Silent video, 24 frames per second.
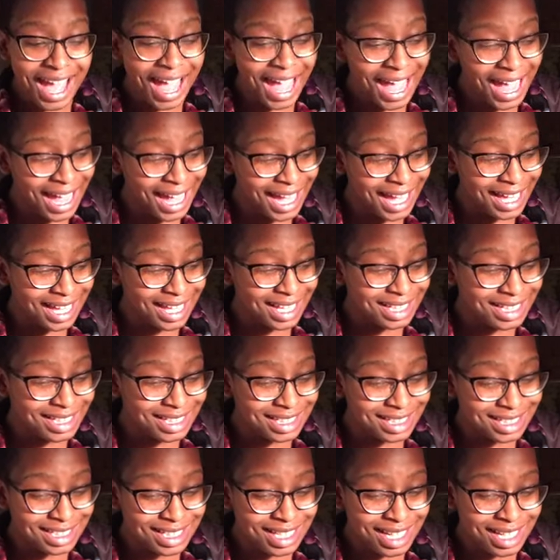
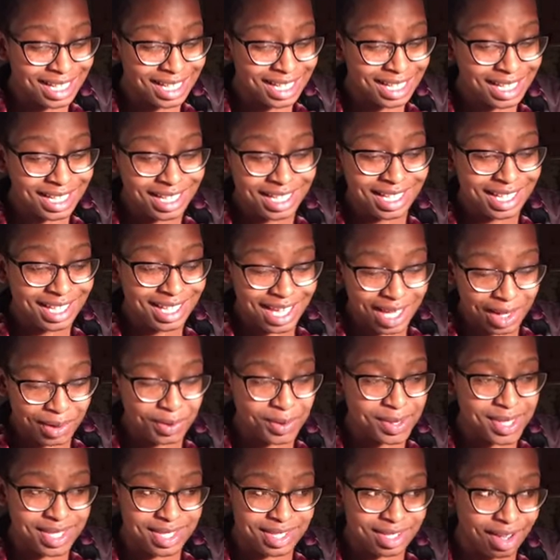and it
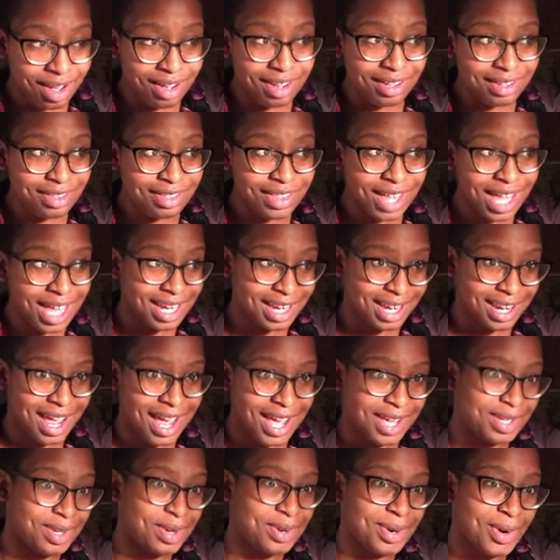would suck that
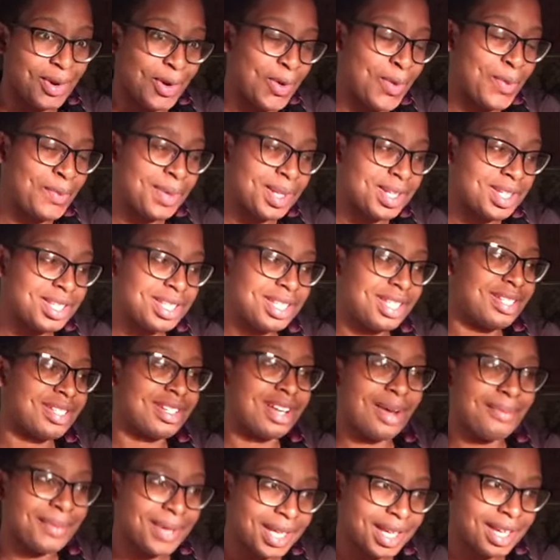I go home and she's
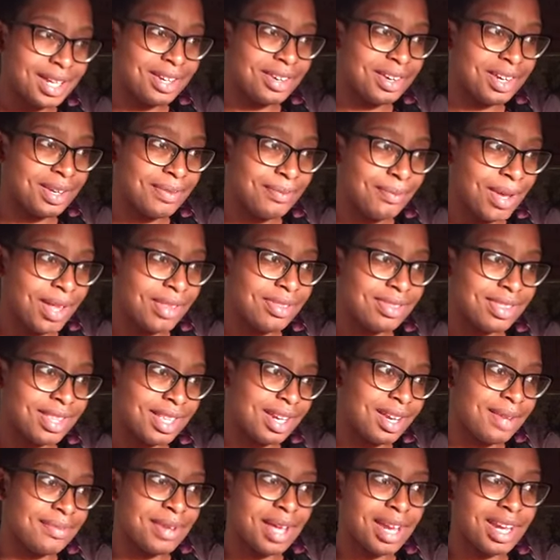coming here in a month
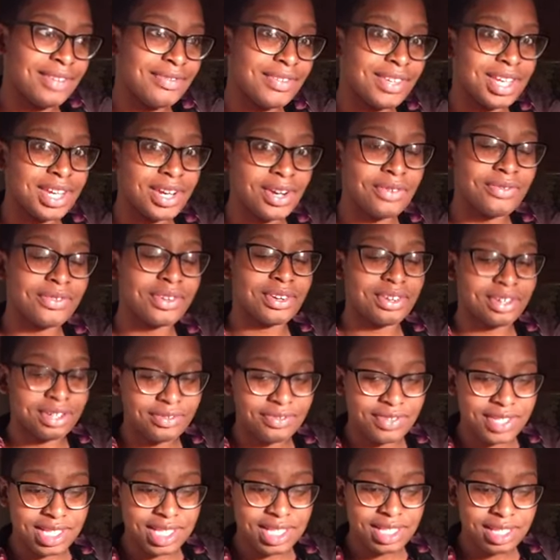and I'm not even here for her to
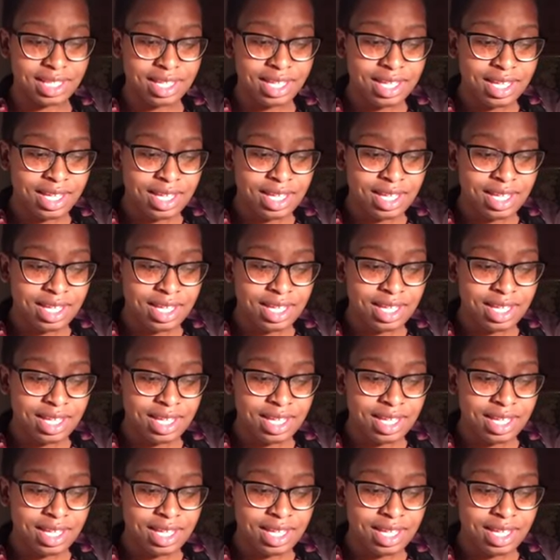visit.